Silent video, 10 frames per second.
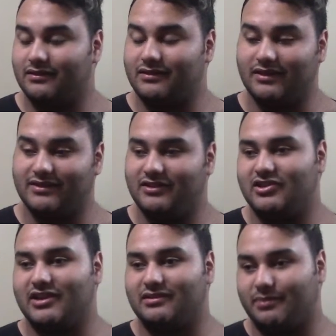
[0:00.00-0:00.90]
the
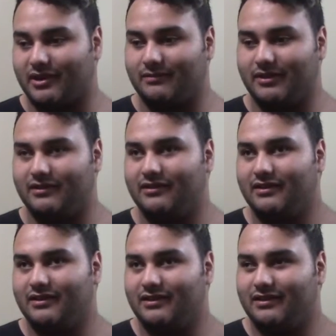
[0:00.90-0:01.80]
CGI department,
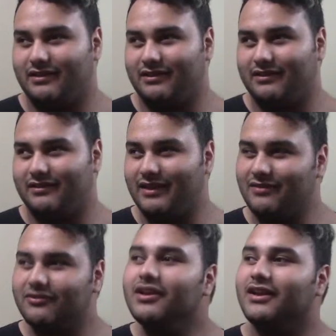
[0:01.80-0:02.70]

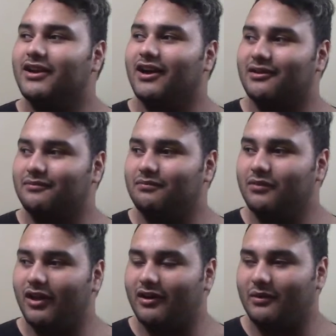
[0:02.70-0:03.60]
they really got a
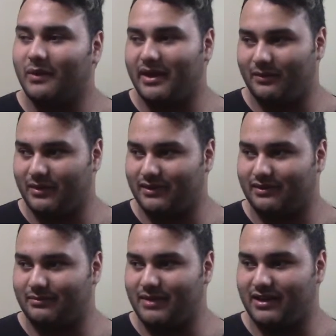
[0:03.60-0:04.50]
long way
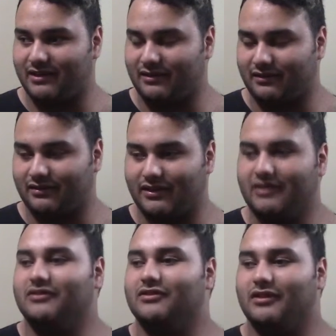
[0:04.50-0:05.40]
with making
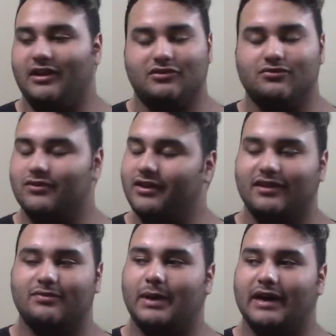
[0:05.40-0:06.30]
things as real
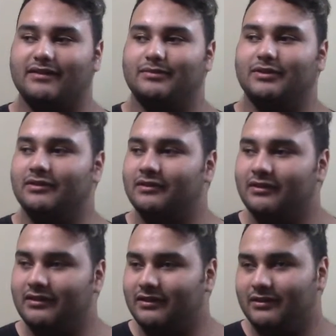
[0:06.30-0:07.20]
as possible.
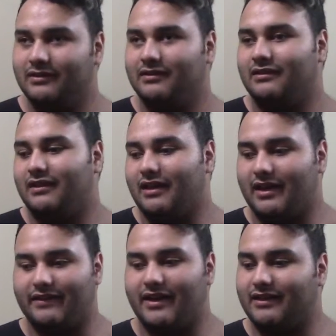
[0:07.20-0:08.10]

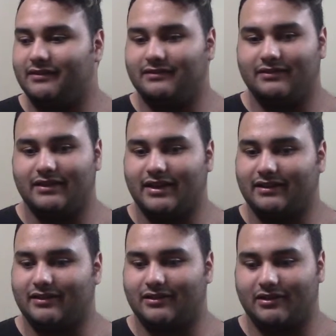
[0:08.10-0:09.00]
And then
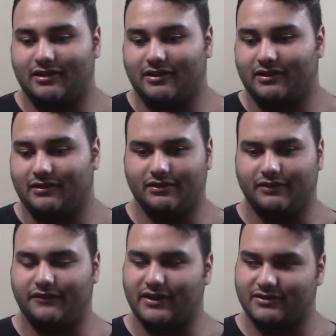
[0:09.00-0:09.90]
there are the
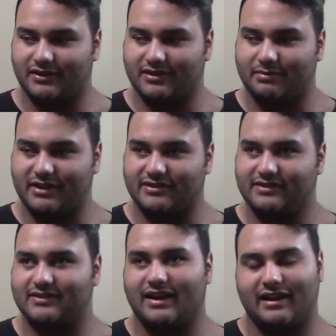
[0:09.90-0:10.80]
facial
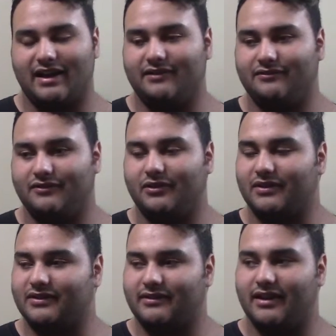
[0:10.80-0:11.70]
expressions. I've
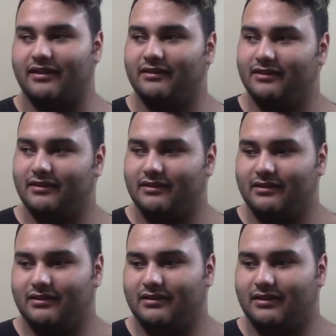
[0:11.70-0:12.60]
noticed that
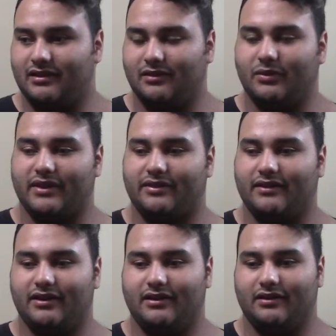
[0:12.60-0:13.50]
with
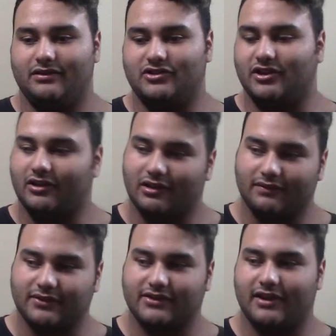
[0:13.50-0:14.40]
John
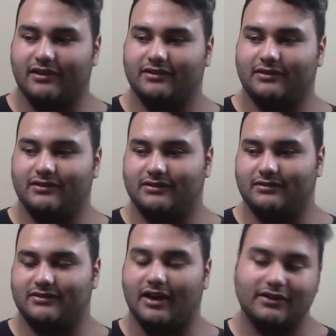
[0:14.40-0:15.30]
Oliver's character
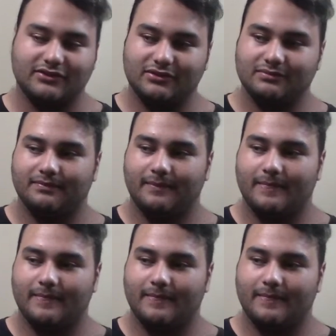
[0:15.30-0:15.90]
Zazu,